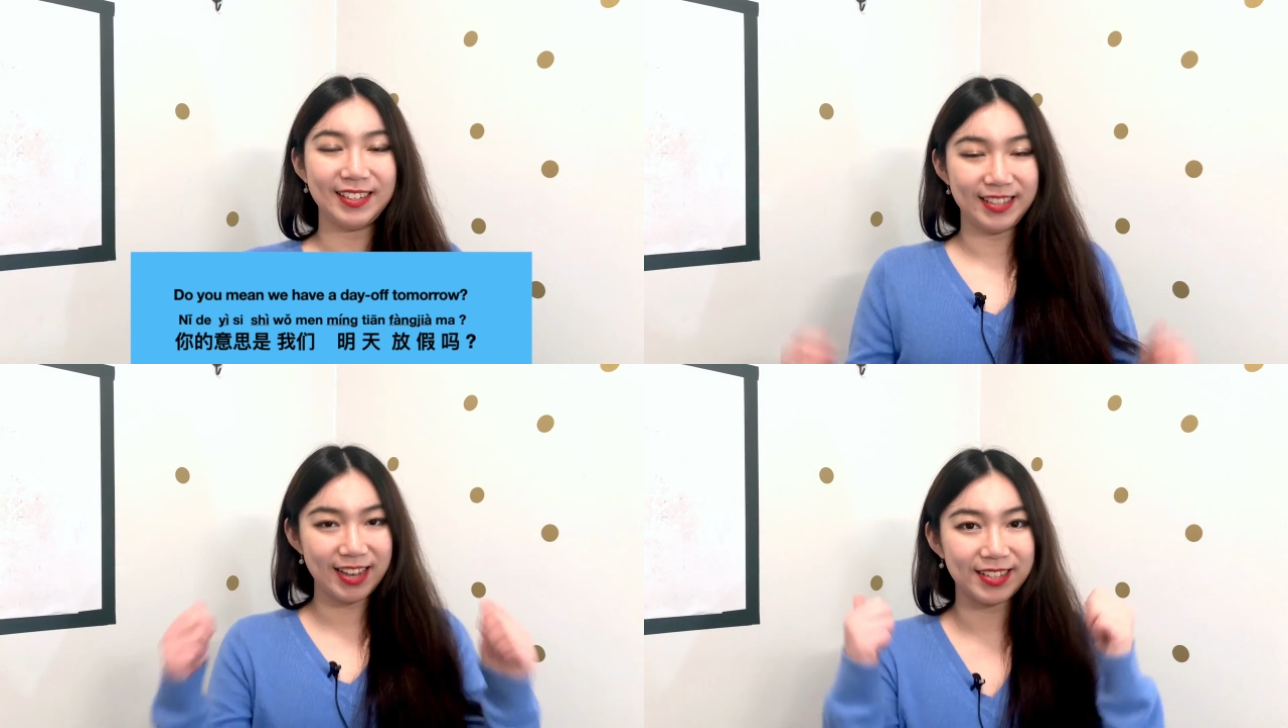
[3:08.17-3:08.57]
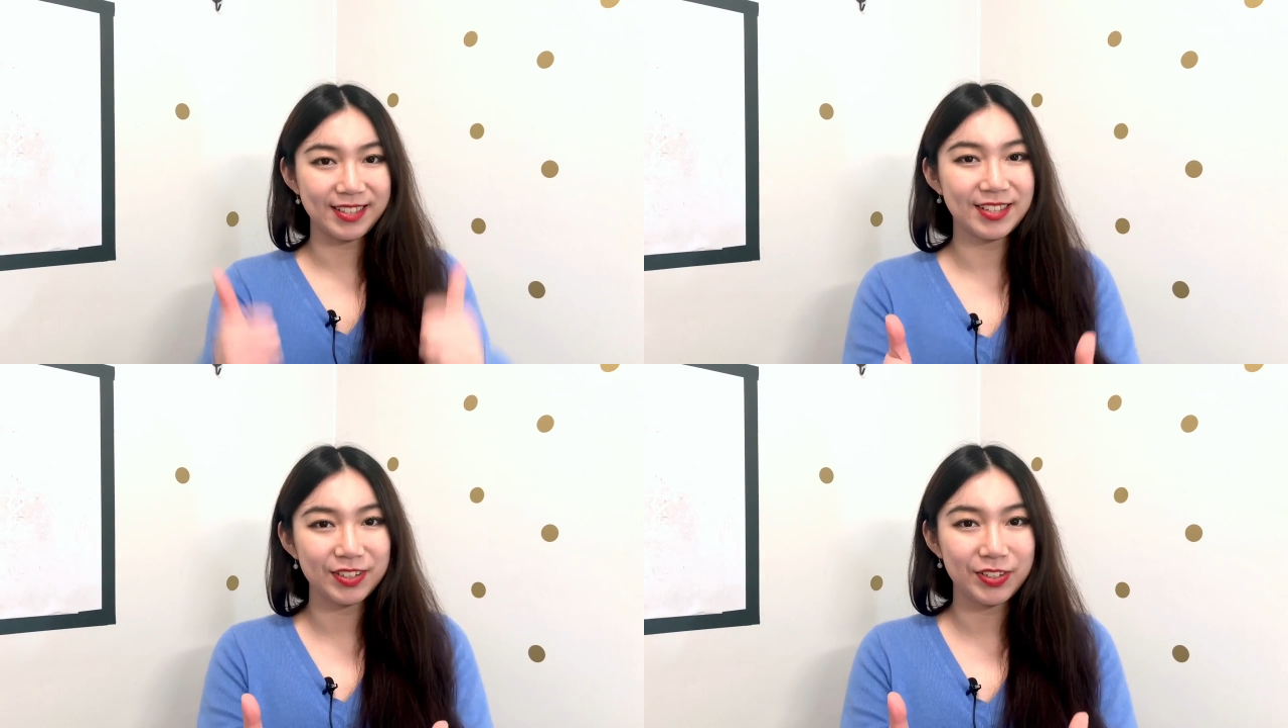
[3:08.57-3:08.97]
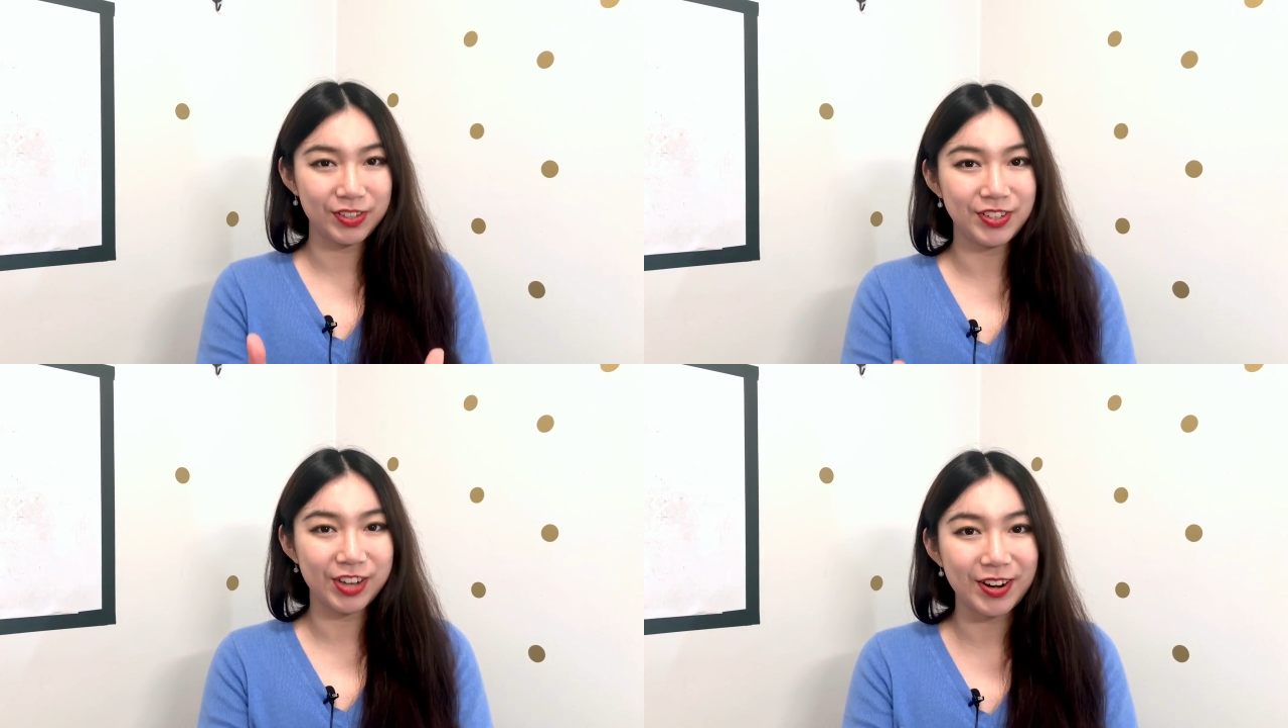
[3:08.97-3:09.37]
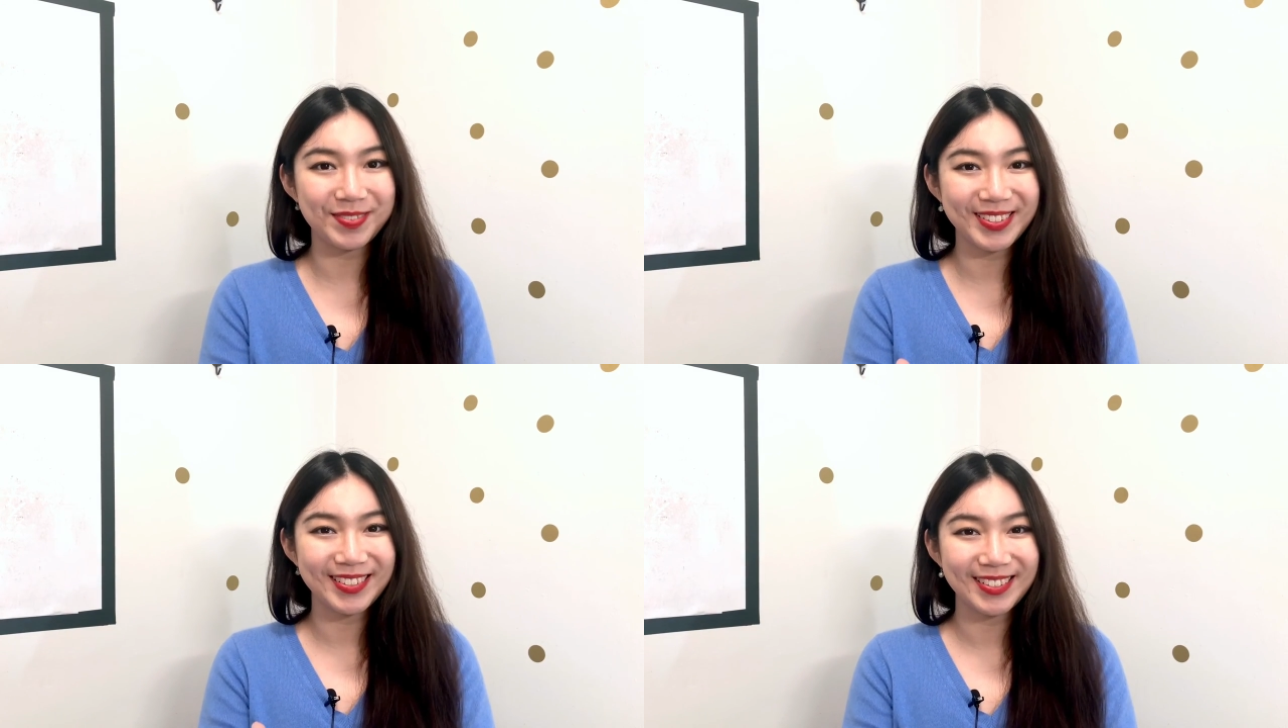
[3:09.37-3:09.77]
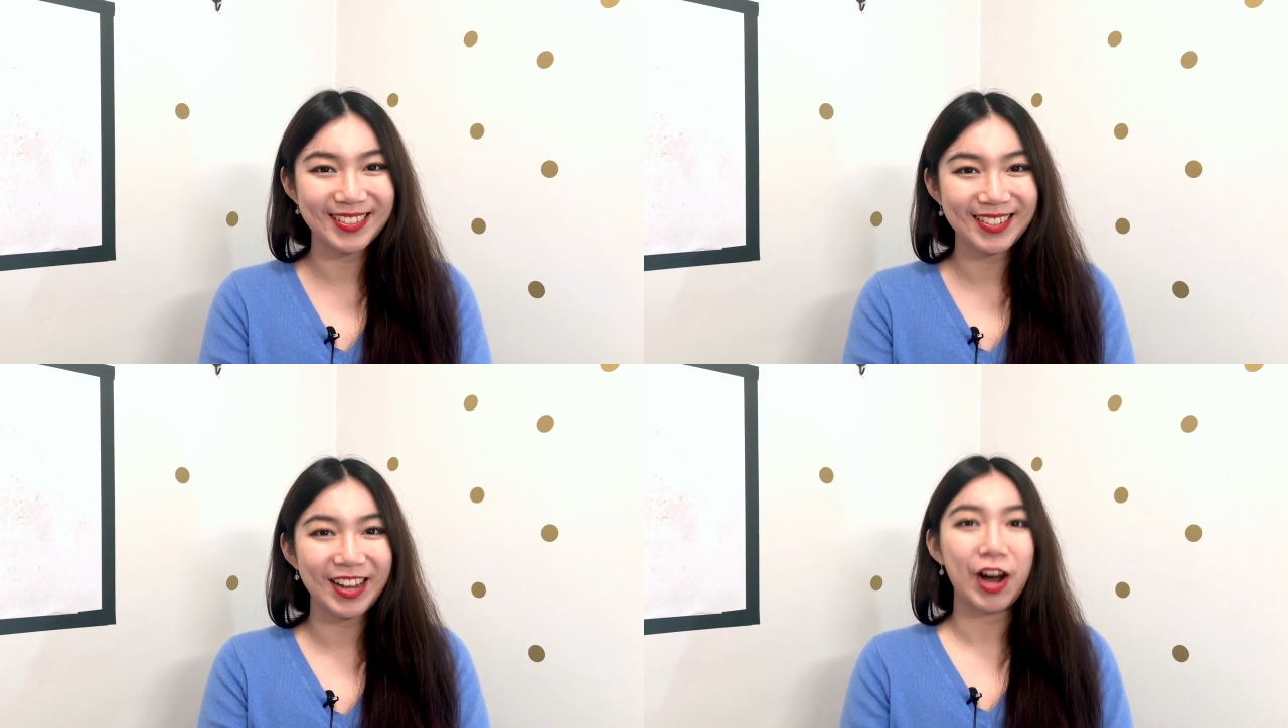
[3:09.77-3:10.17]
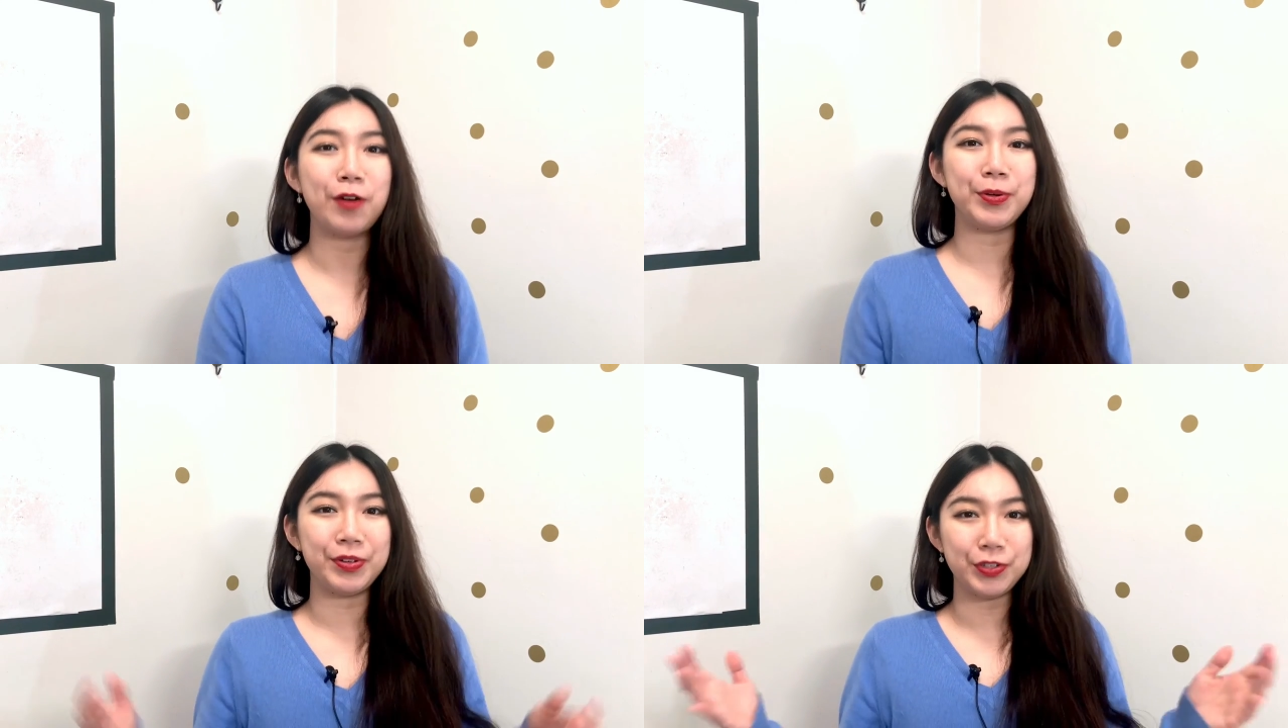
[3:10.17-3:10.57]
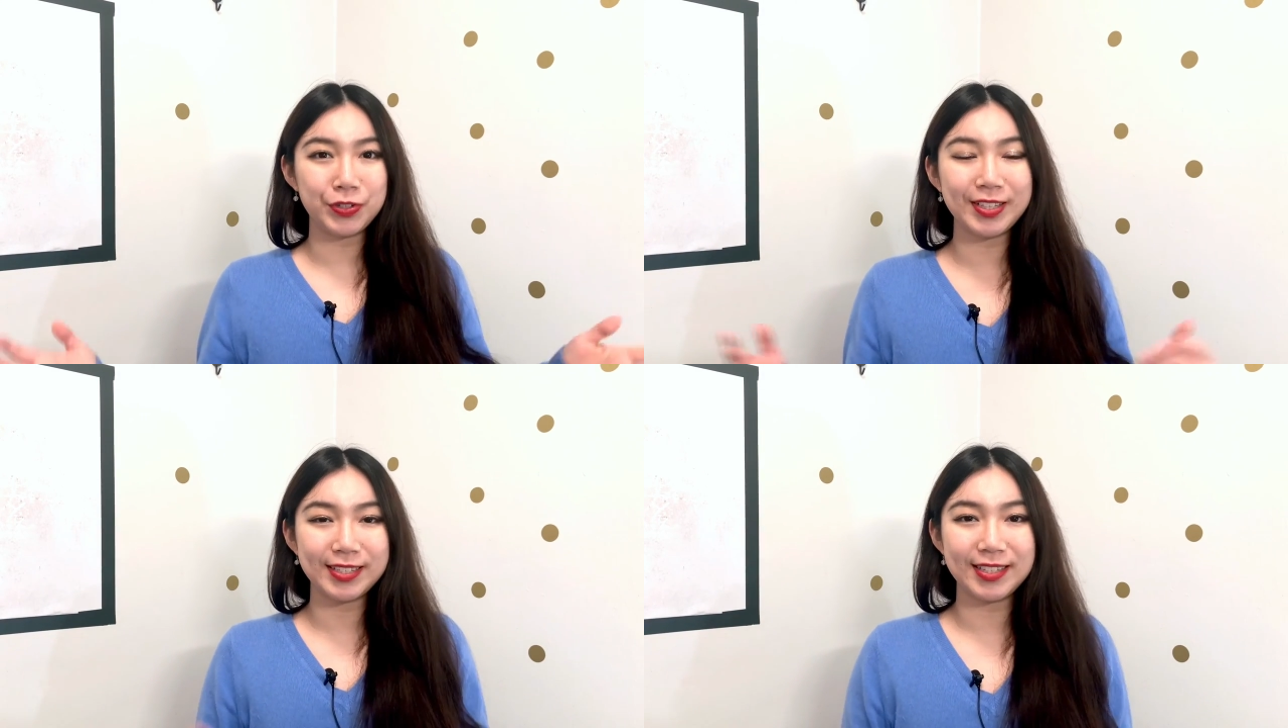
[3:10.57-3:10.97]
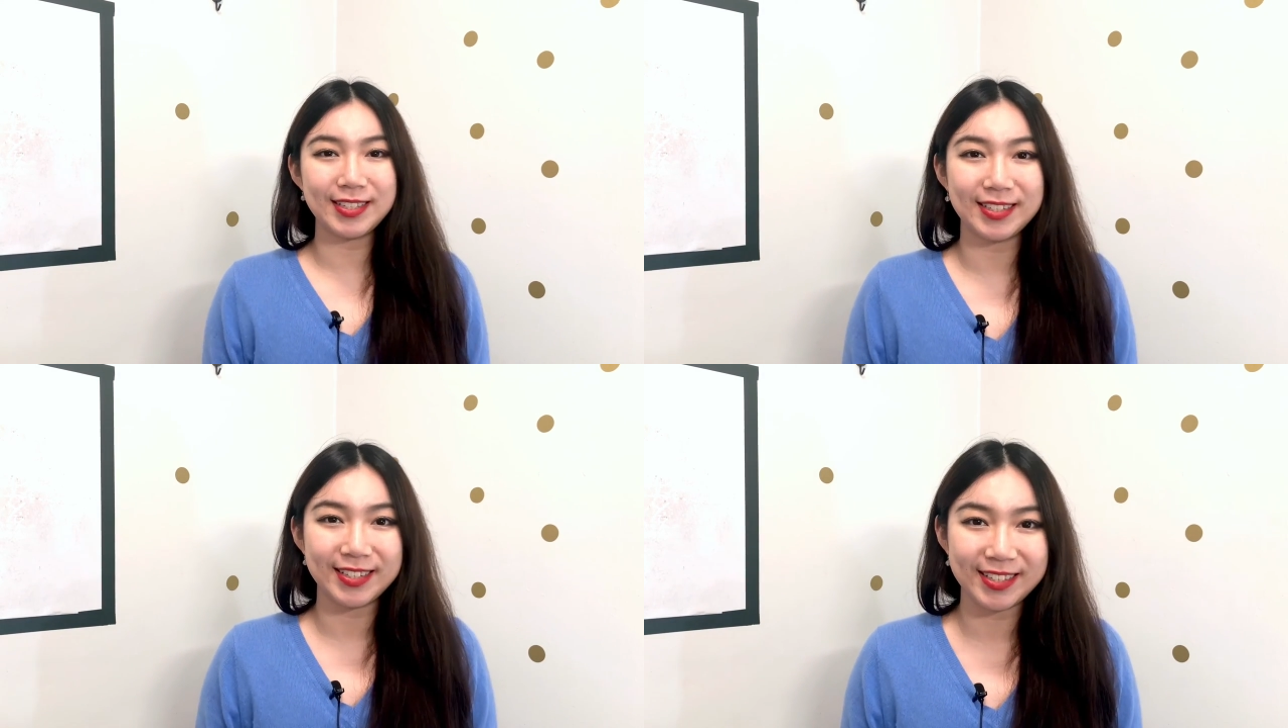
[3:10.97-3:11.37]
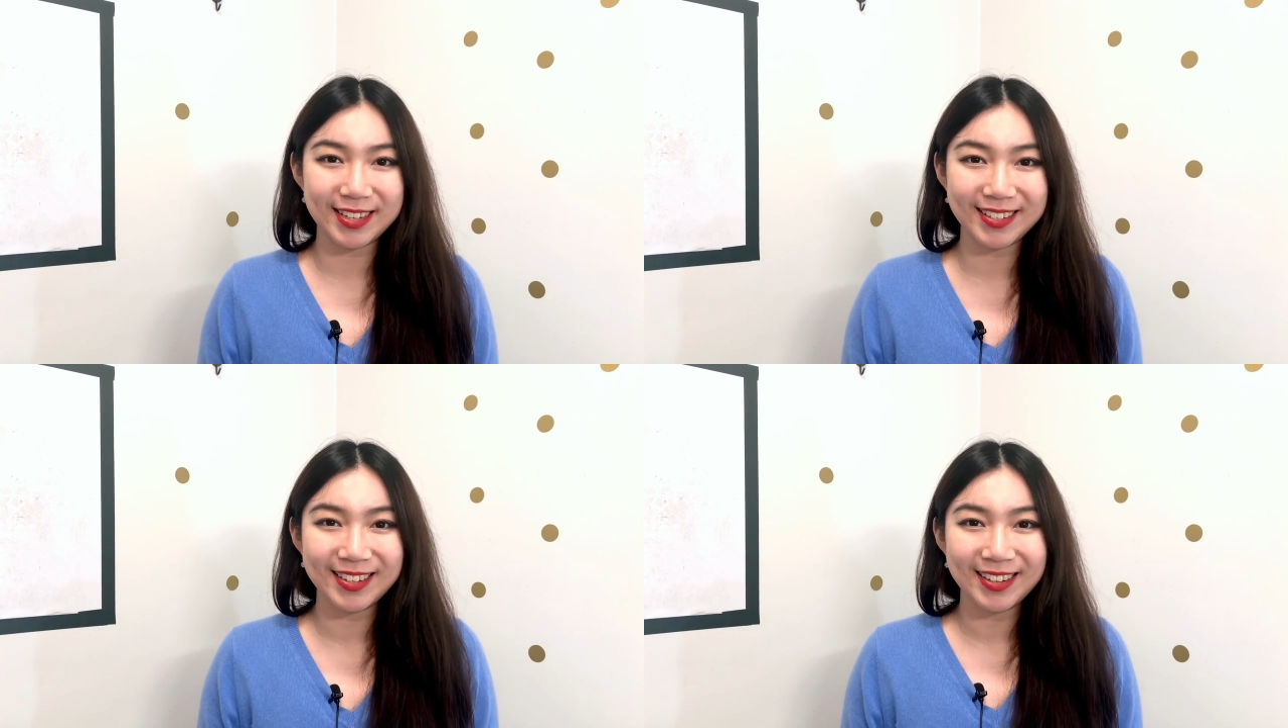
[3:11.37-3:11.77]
Yes, good job. Hope you enjoyed this lesson.